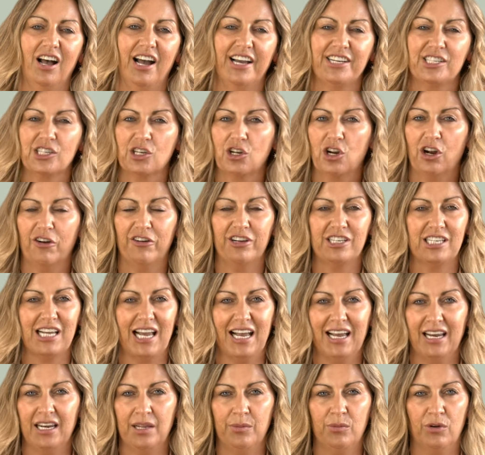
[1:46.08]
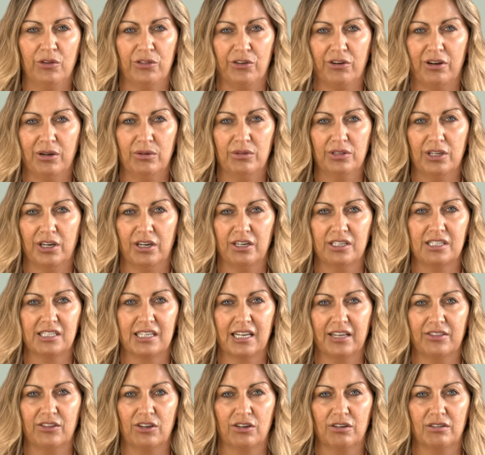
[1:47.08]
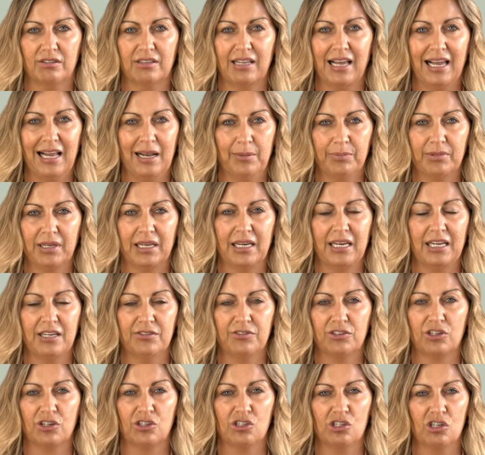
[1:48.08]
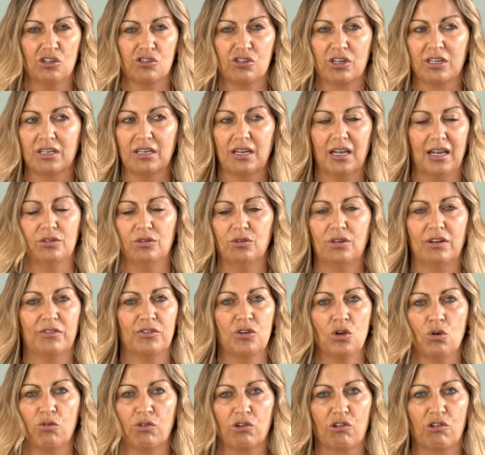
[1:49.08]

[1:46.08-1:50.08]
I'd encourage any mother out there to get the help they need for their children. You'd have no